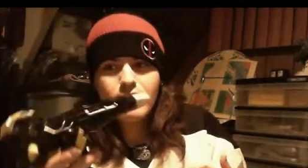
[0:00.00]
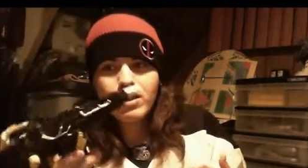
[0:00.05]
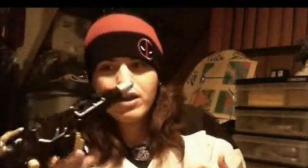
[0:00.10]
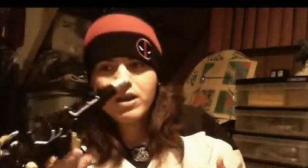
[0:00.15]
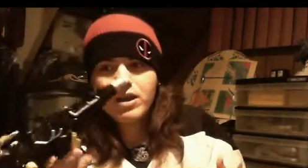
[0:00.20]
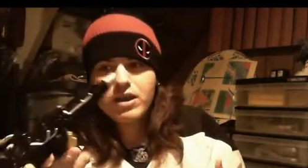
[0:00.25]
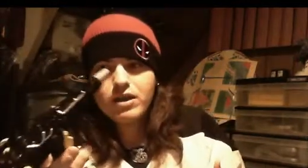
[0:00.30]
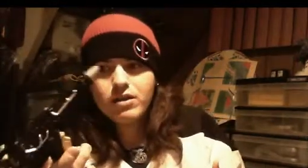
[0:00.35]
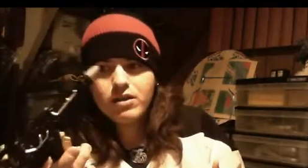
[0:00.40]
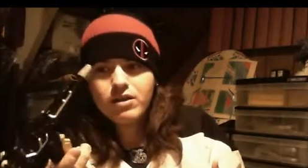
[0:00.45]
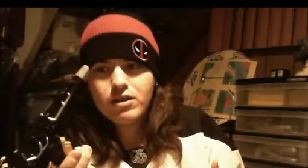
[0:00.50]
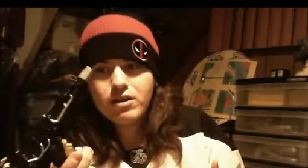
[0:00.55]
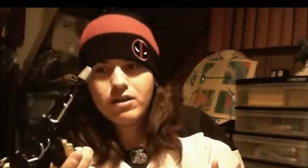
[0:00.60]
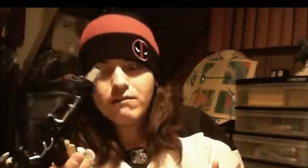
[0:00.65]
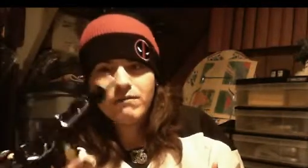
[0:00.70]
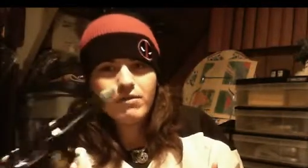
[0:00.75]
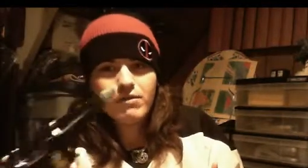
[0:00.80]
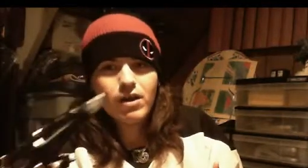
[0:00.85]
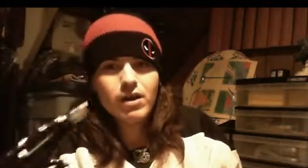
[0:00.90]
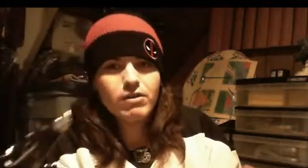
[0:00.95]
And
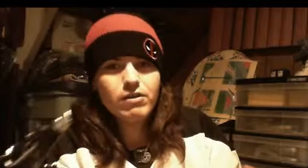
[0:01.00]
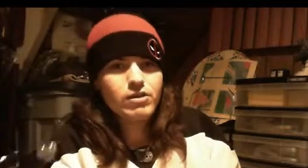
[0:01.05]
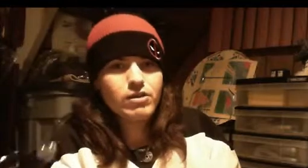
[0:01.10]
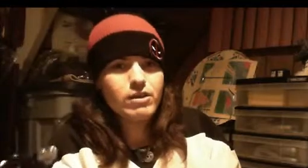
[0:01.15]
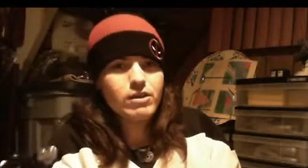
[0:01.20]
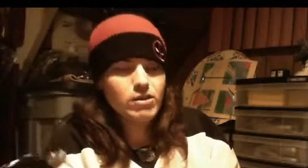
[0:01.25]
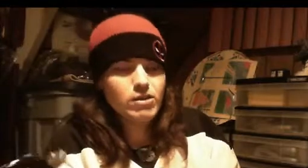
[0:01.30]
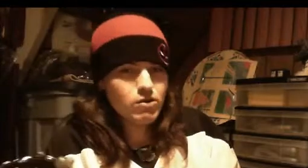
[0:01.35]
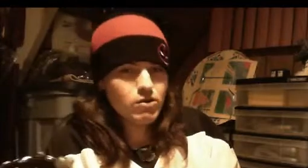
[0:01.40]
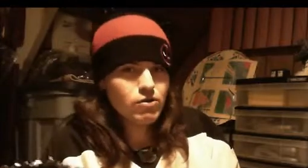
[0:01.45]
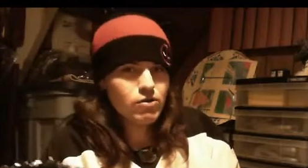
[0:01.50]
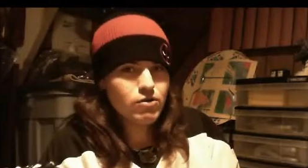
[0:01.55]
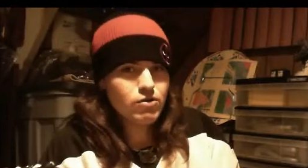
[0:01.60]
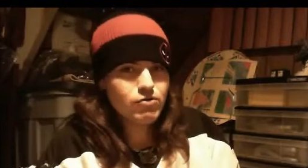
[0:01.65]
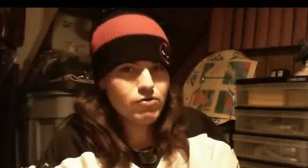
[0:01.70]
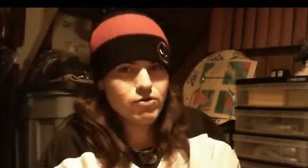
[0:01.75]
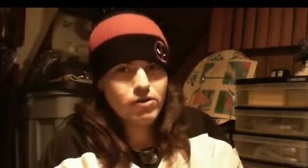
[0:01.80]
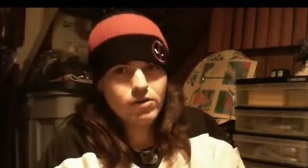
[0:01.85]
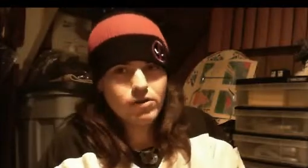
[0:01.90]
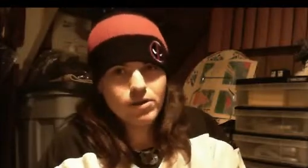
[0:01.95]
if you guys seen
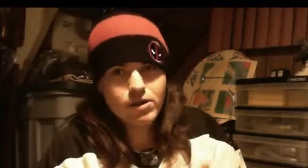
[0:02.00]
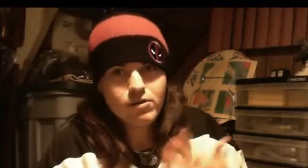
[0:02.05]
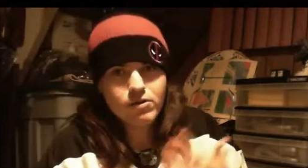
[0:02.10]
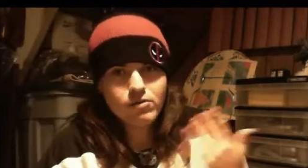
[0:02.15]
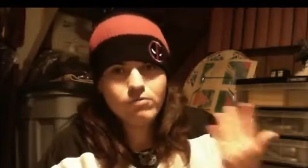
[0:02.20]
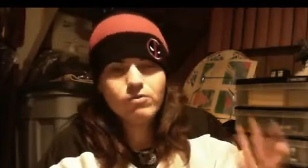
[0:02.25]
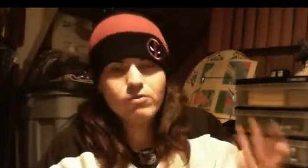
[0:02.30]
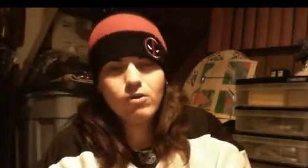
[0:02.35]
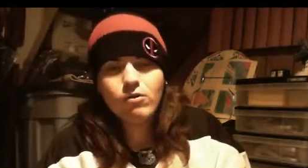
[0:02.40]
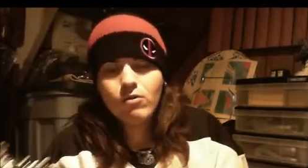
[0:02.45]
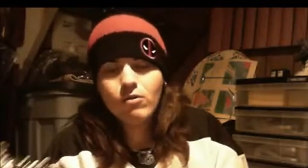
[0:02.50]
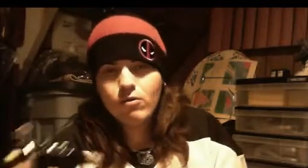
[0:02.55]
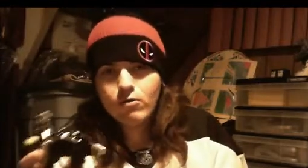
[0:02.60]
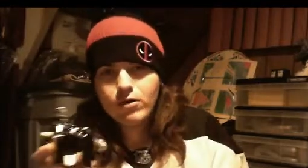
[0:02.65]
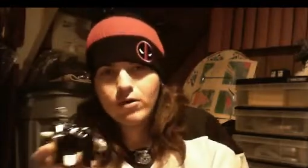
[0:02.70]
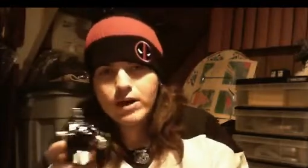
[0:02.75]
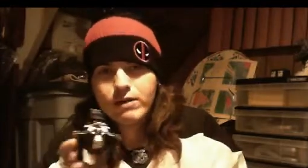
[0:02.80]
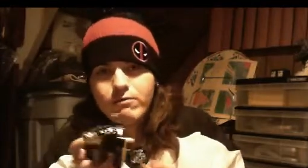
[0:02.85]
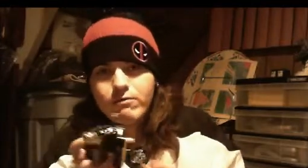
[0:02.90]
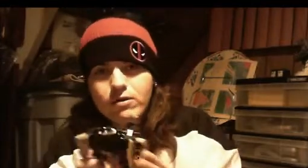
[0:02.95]
Kyoryuger, then you know
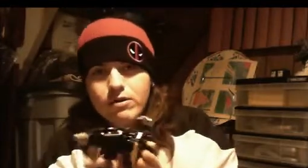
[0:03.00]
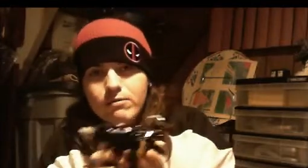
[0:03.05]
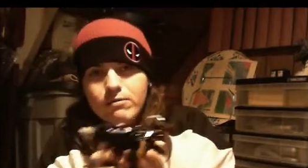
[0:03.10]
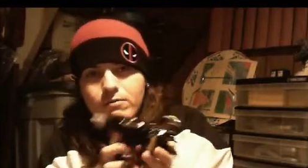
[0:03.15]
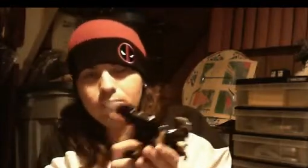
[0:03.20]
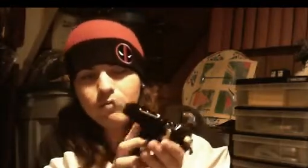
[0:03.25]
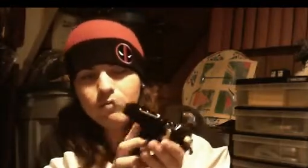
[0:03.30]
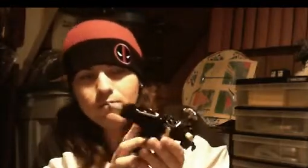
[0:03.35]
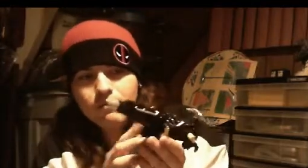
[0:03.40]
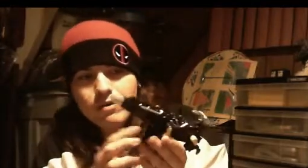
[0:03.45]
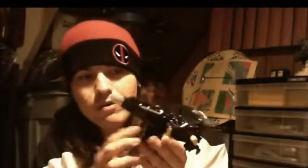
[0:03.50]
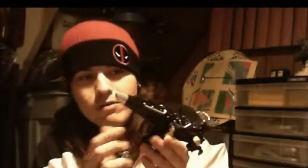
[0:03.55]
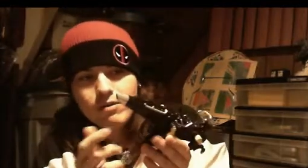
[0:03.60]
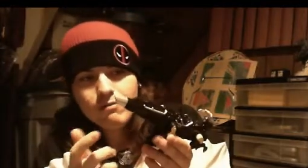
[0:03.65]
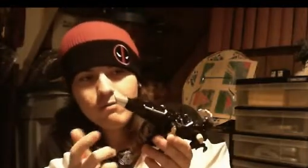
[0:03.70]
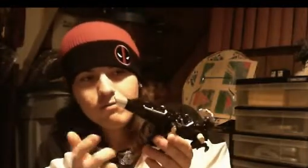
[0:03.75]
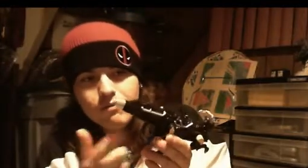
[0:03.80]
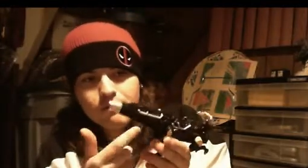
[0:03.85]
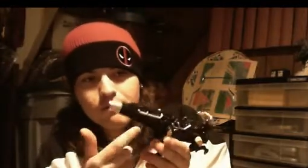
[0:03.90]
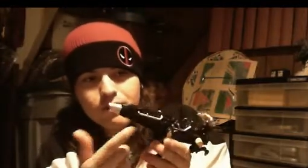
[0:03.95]
already what
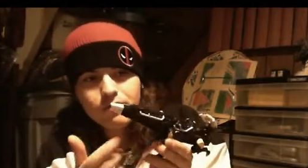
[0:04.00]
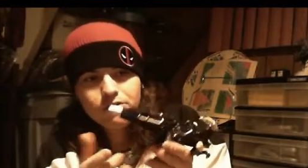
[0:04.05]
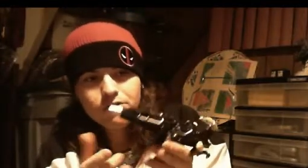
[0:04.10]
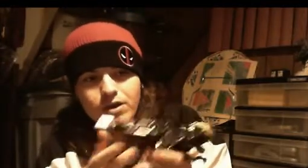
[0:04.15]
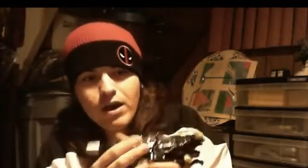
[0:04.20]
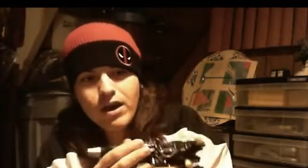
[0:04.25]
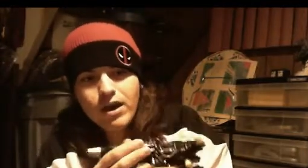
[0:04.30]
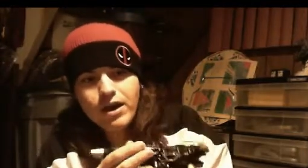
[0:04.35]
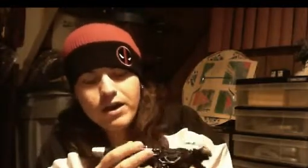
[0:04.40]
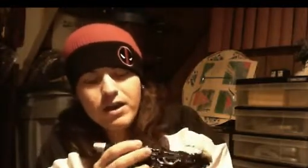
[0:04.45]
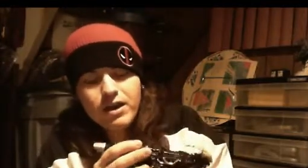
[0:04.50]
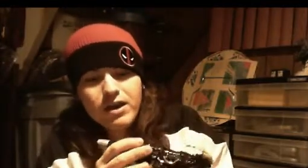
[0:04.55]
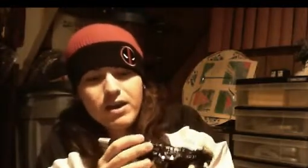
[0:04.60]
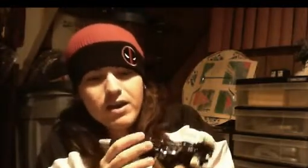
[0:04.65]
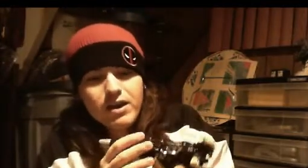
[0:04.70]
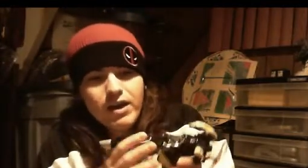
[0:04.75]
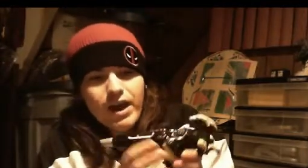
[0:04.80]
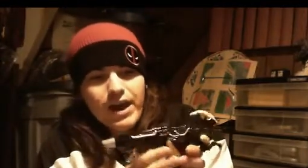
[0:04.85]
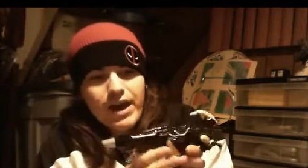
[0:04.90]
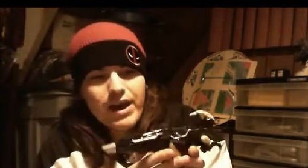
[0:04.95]
becomes of this guy,
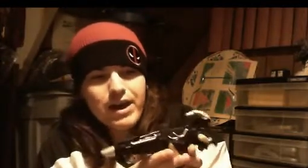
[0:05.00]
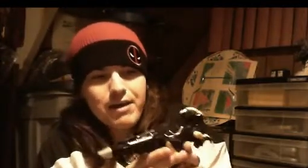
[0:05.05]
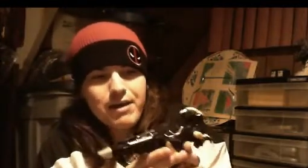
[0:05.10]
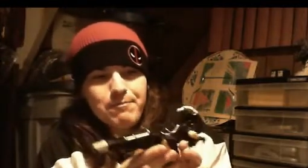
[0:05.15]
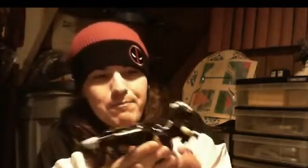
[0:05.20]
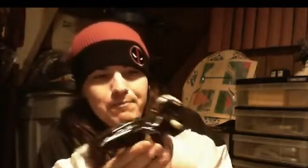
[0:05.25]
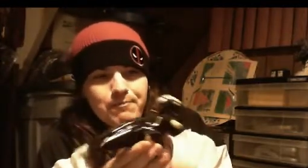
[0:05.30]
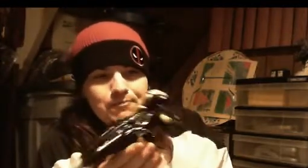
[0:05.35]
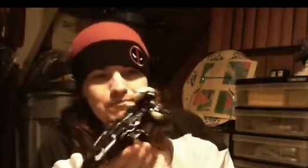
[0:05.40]
and